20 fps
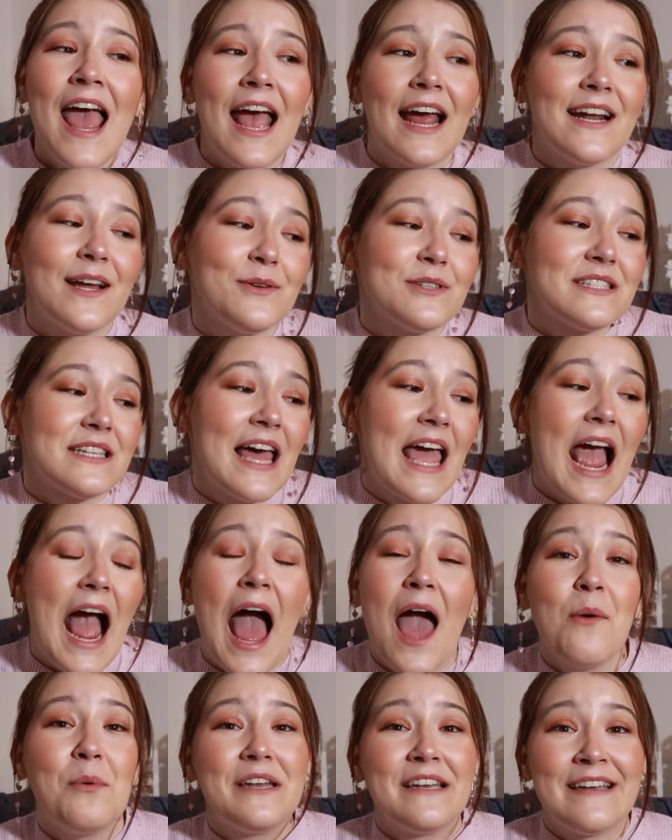And I was like,
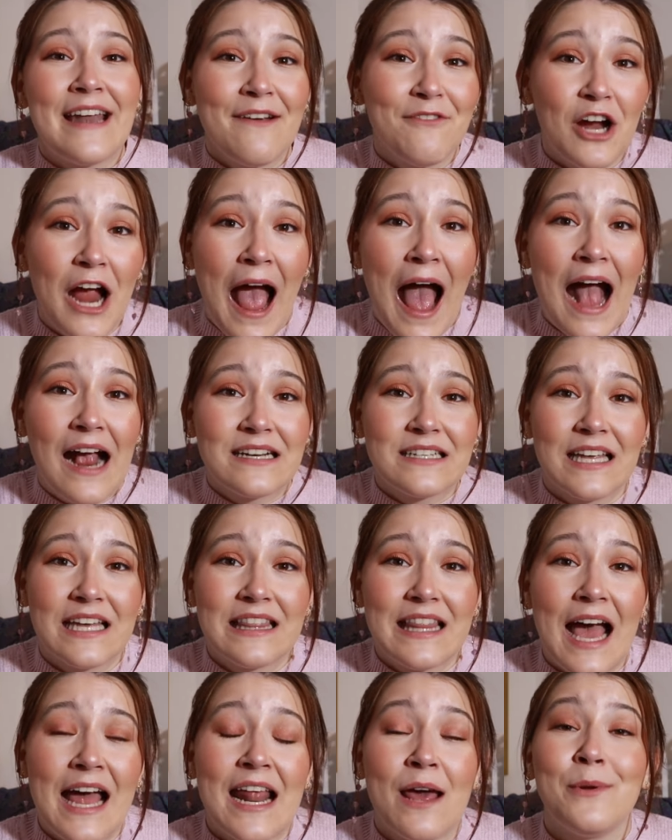I would never act
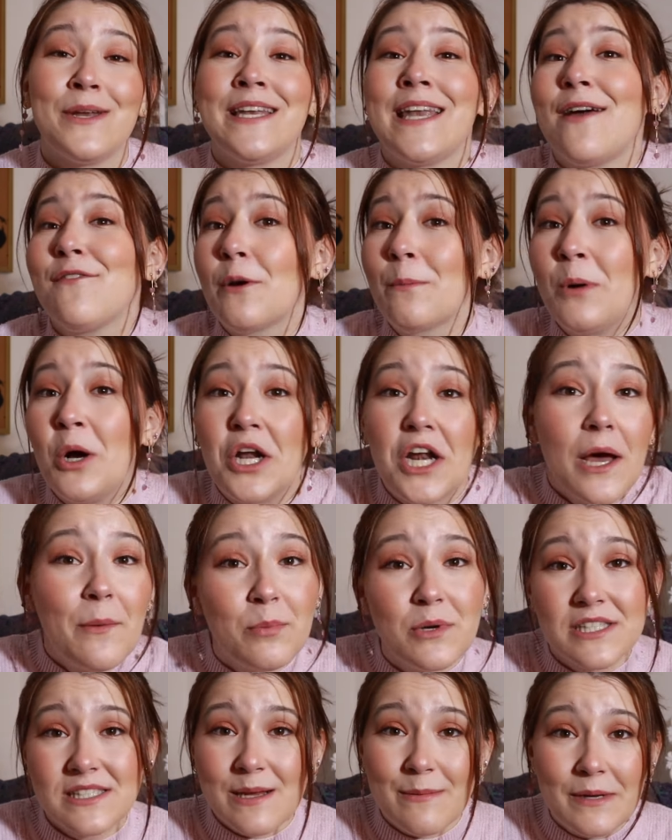like that. I would never put up
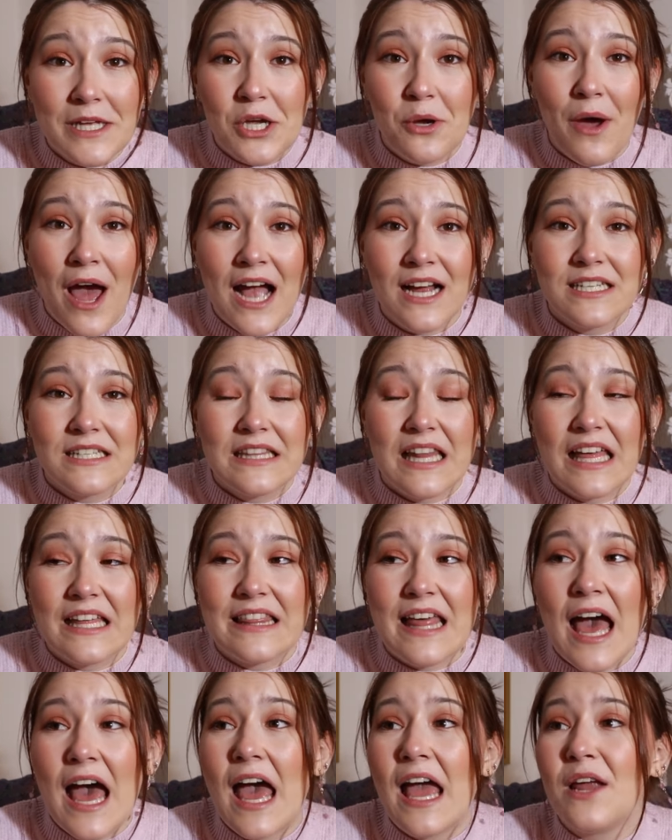with somebody who acted
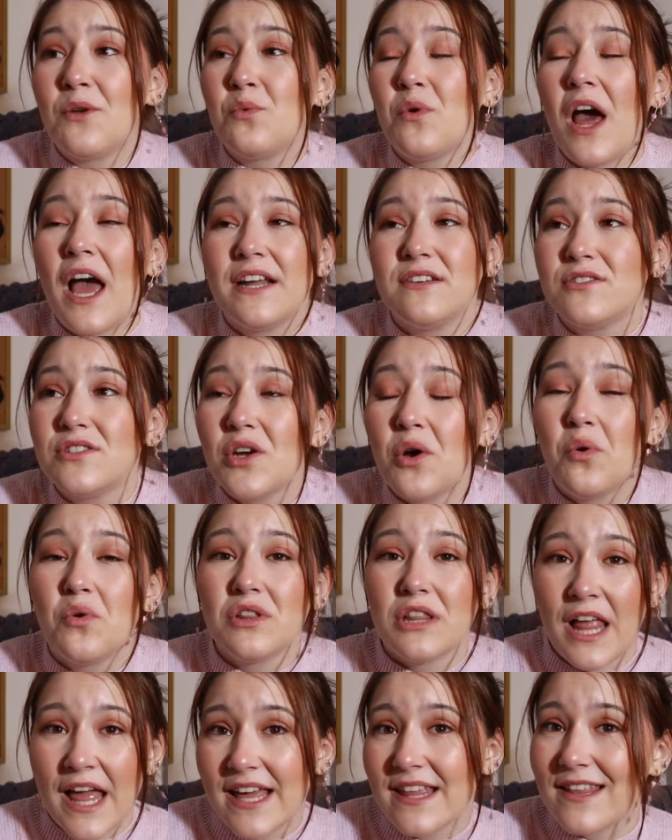like that. And I
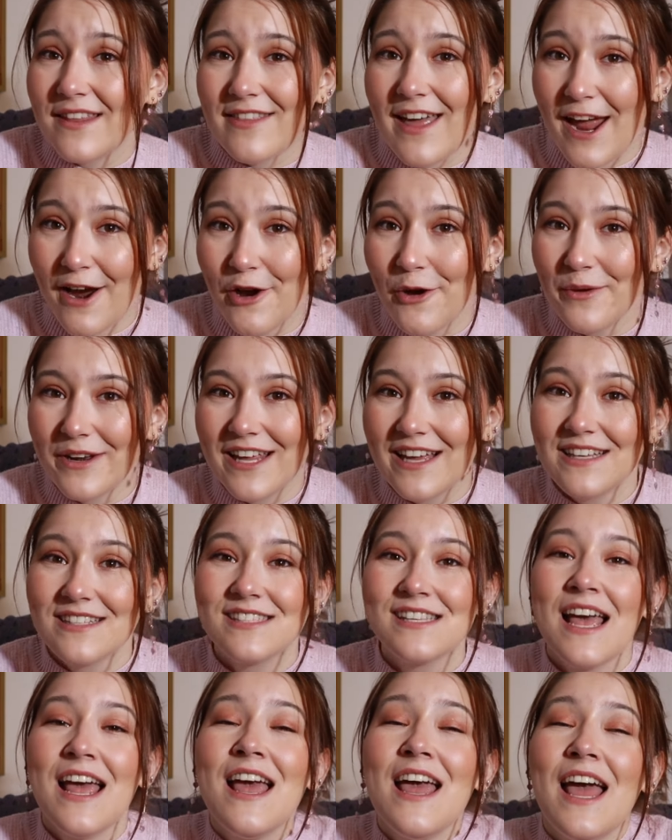don't like that the heroine is.